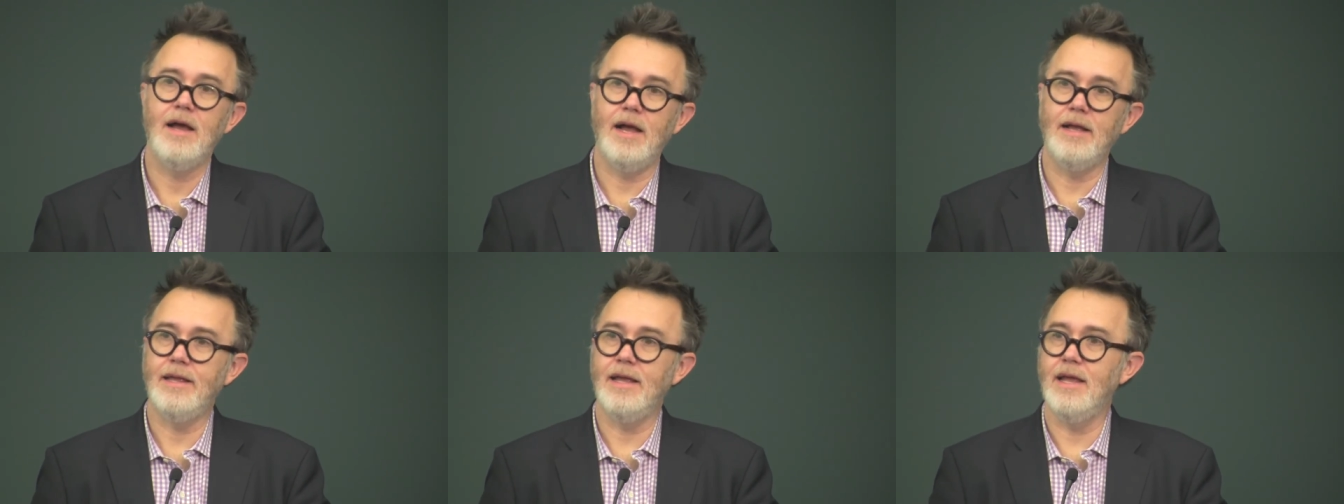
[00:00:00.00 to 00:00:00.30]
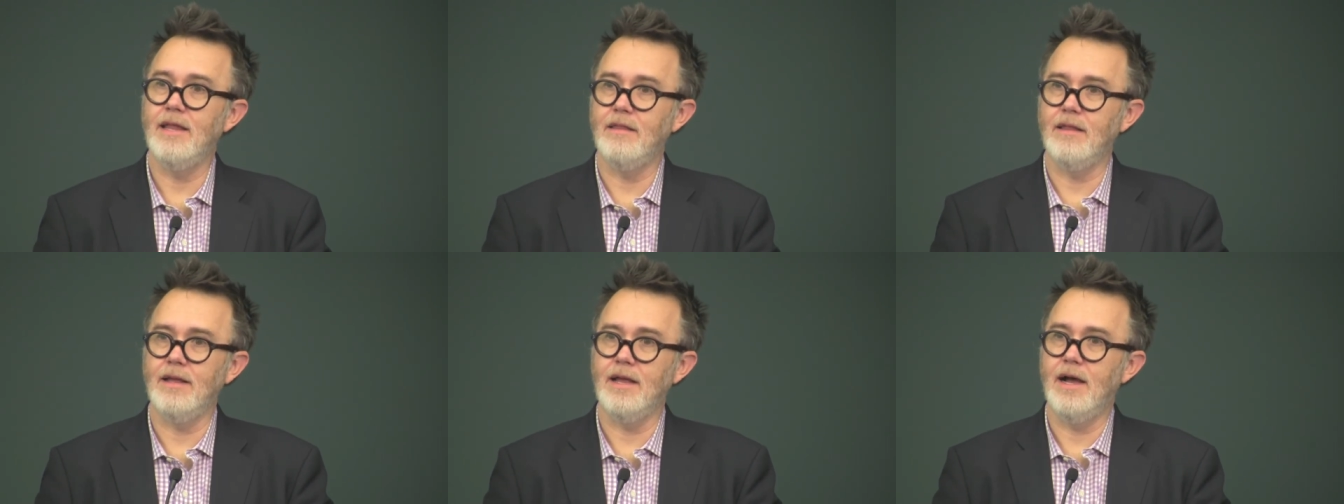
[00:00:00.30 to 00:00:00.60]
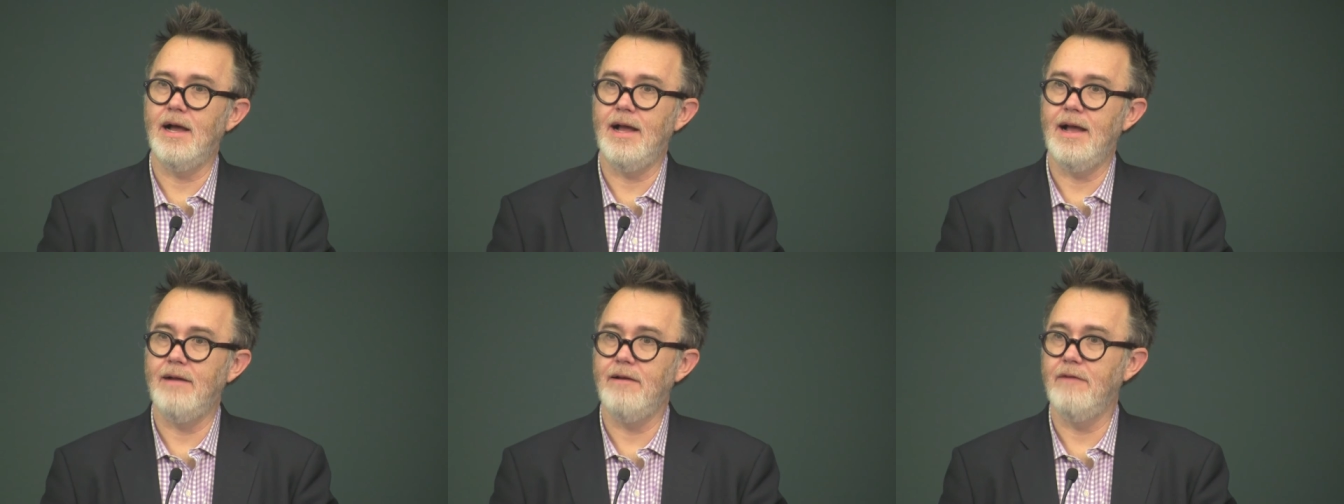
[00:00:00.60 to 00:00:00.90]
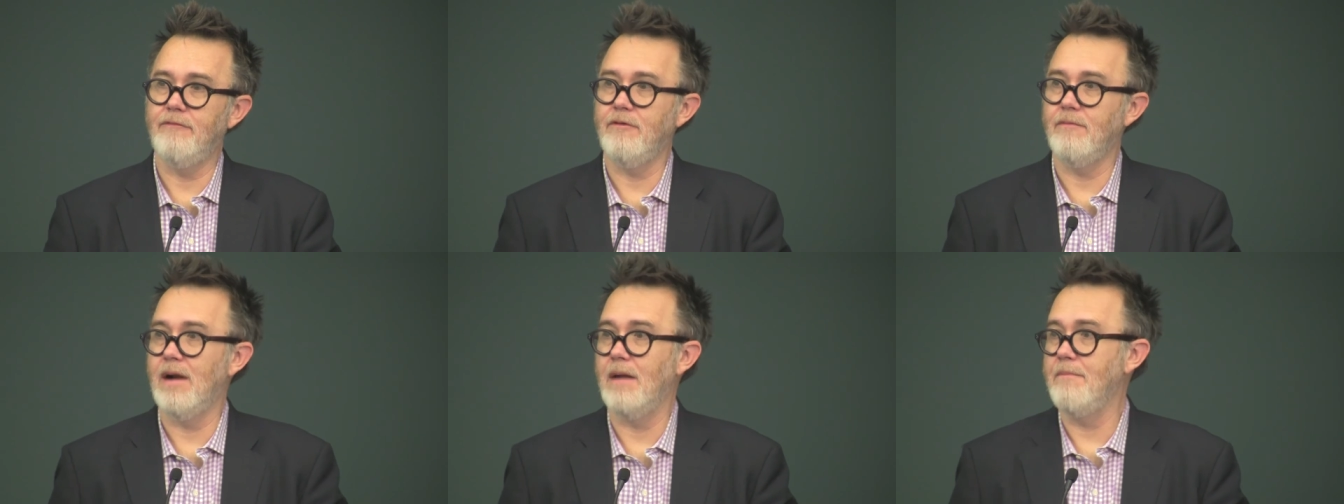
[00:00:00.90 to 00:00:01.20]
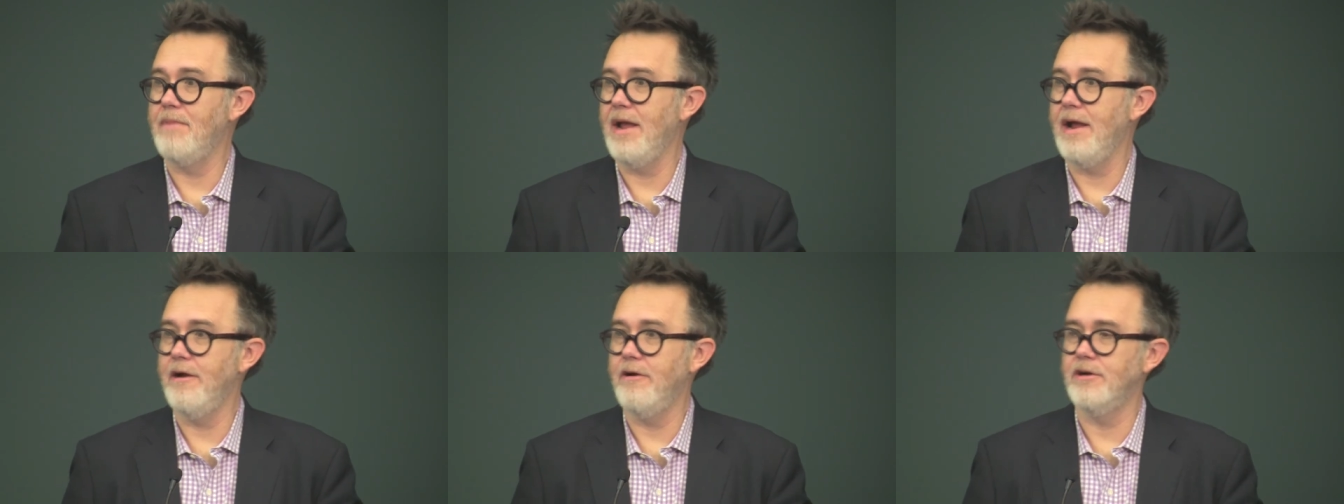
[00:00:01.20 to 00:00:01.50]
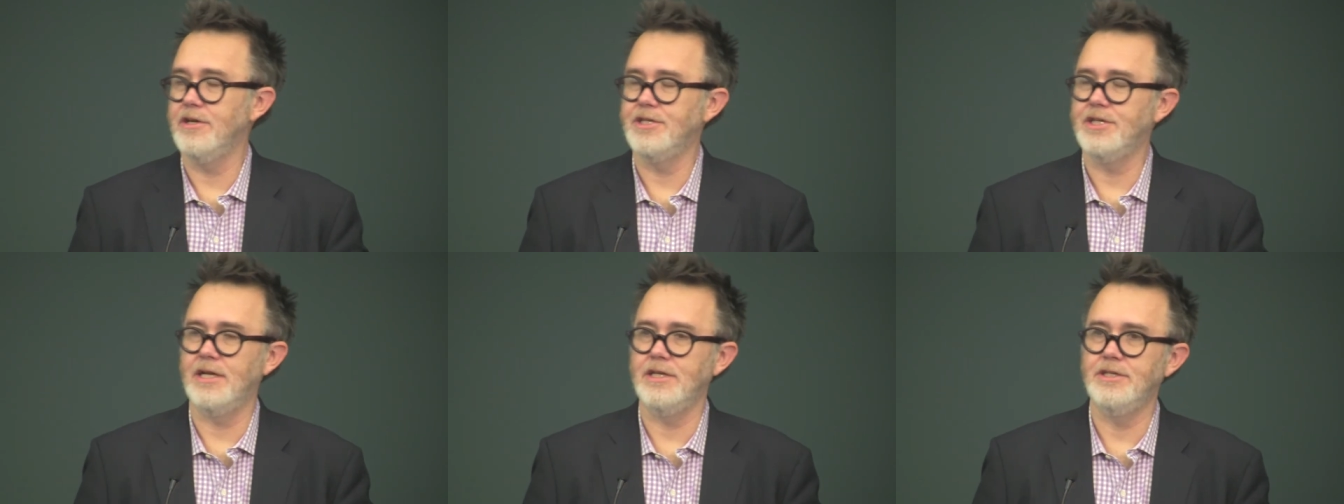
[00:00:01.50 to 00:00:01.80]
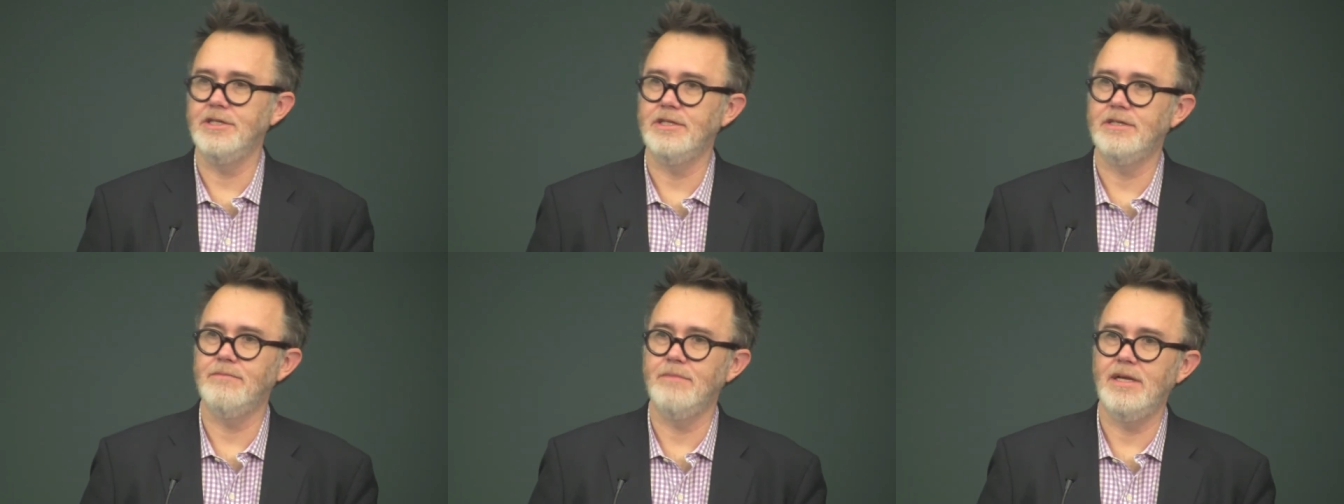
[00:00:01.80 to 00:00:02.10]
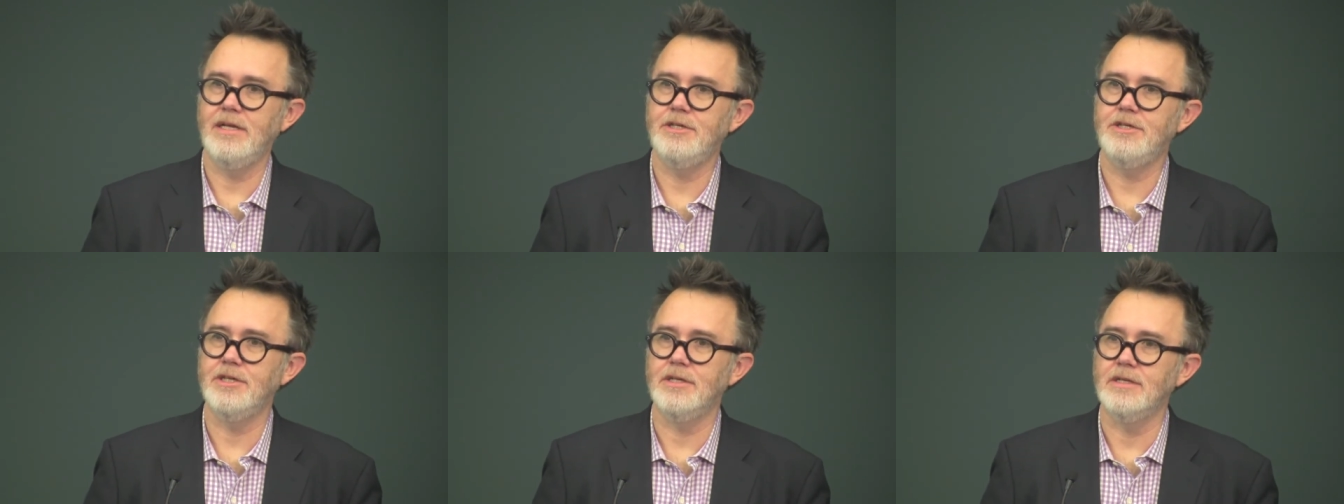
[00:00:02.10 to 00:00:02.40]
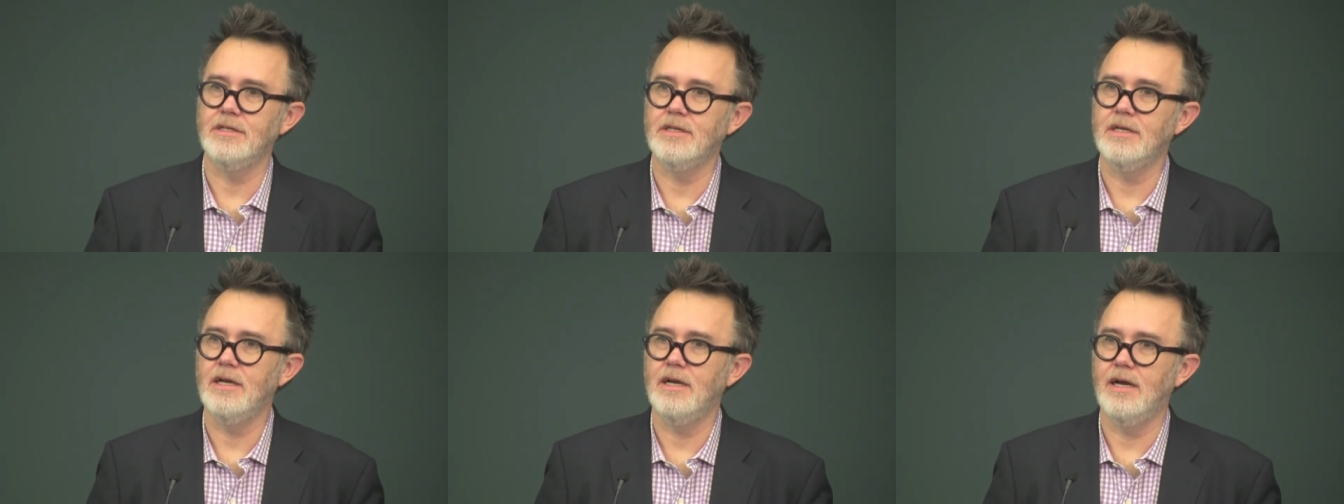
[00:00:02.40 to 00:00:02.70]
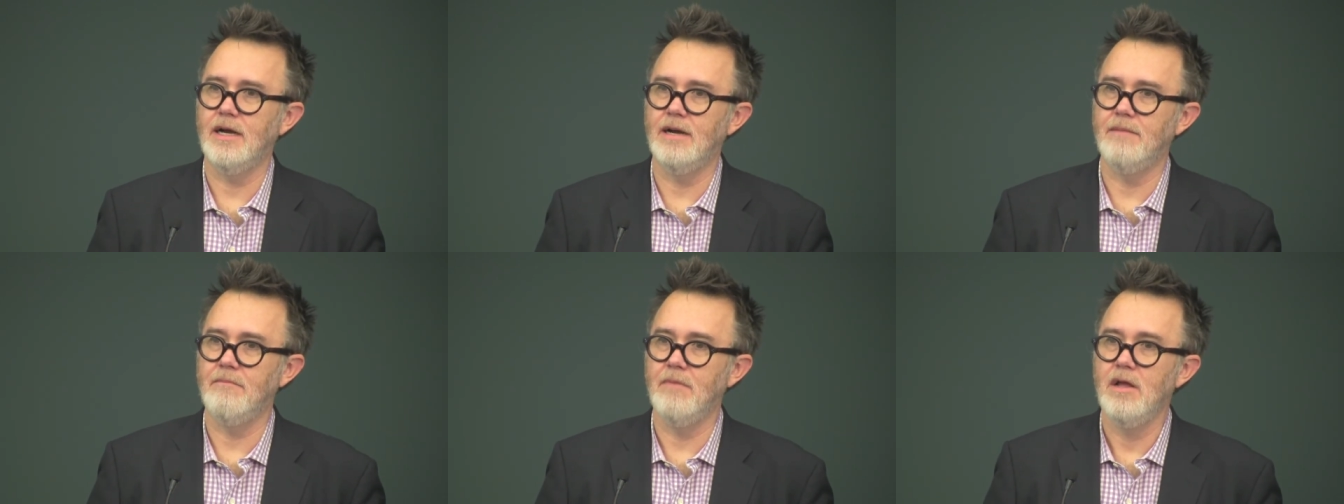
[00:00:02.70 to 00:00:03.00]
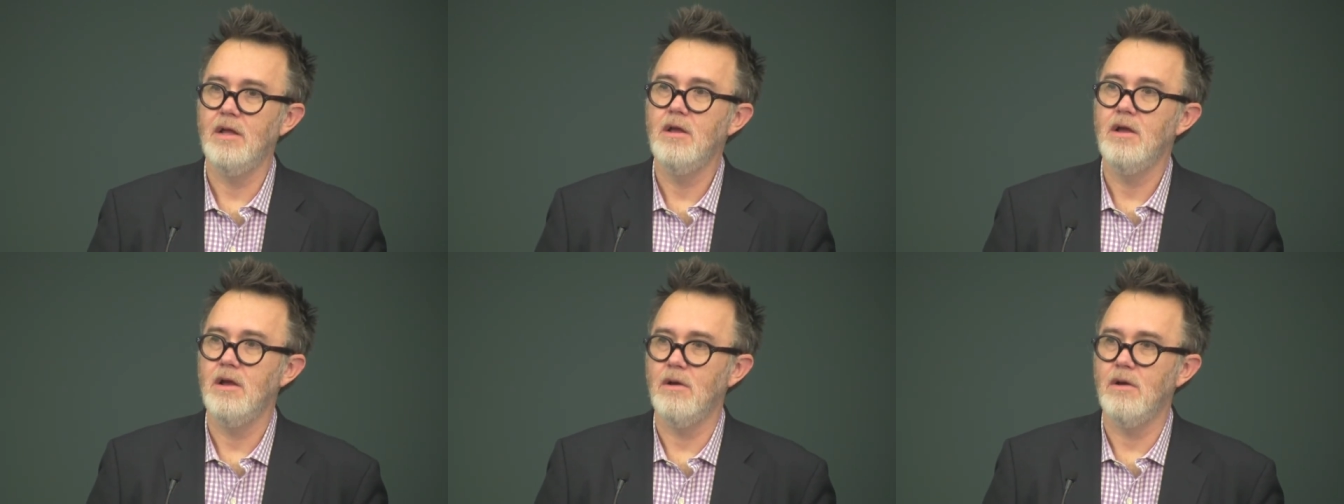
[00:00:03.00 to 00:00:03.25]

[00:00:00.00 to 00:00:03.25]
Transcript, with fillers: Again, the guy from our parish I just mentioned, um,